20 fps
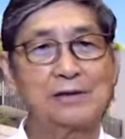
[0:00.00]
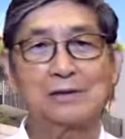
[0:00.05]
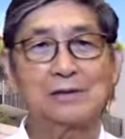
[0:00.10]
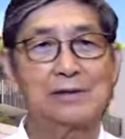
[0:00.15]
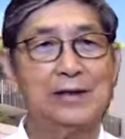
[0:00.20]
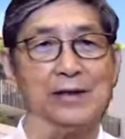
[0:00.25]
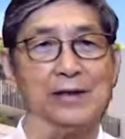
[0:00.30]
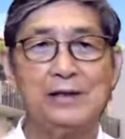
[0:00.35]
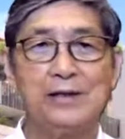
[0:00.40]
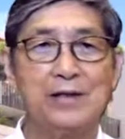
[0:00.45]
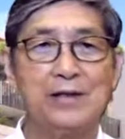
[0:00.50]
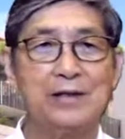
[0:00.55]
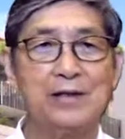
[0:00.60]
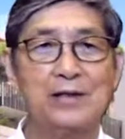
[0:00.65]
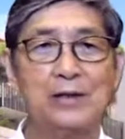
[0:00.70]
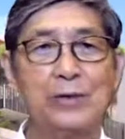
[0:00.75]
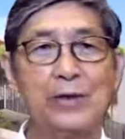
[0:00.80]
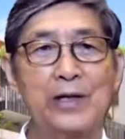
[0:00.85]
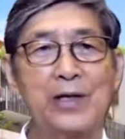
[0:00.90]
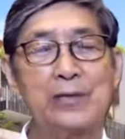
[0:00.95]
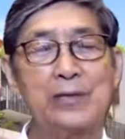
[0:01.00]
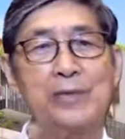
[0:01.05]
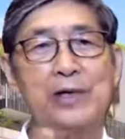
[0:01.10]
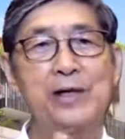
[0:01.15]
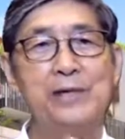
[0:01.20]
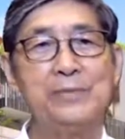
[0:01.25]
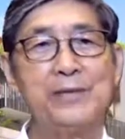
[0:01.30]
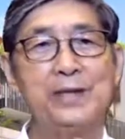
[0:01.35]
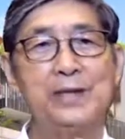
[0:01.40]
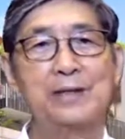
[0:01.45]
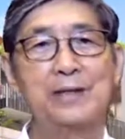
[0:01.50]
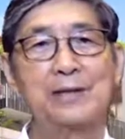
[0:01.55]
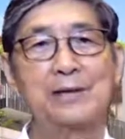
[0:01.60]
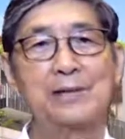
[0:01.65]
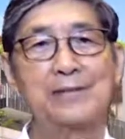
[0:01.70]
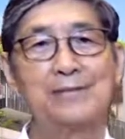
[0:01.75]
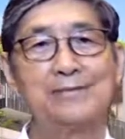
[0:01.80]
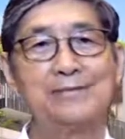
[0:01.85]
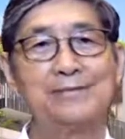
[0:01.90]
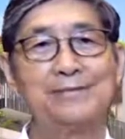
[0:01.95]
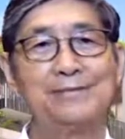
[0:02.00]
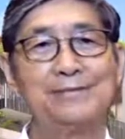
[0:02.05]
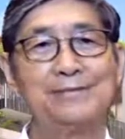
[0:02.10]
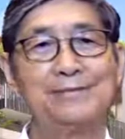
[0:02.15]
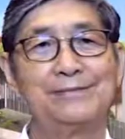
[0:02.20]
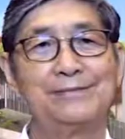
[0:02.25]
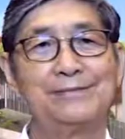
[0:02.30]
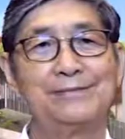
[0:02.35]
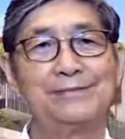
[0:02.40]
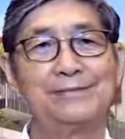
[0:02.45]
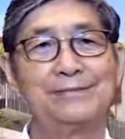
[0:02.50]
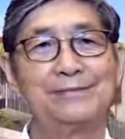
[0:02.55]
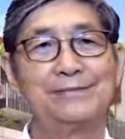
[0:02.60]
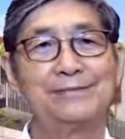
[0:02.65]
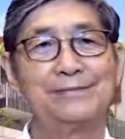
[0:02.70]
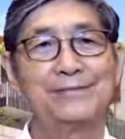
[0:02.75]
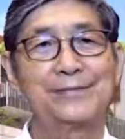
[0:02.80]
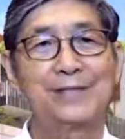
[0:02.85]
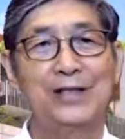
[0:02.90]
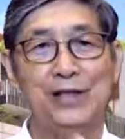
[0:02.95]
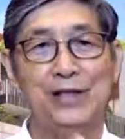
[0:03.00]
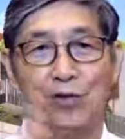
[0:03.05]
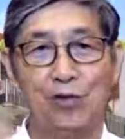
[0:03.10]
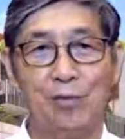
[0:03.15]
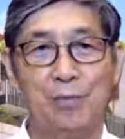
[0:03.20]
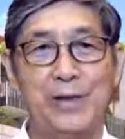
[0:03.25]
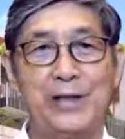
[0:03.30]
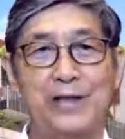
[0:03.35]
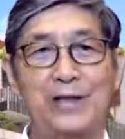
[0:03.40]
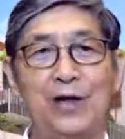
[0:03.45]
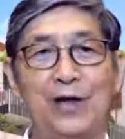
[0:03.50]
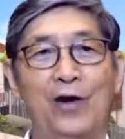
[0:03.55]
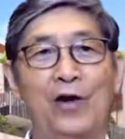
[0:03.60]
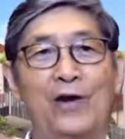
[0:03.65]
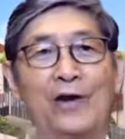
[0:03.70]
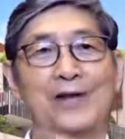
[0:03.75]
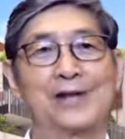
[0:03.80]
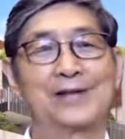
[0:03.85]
And yet, you know what Abraham did? He obeyed God.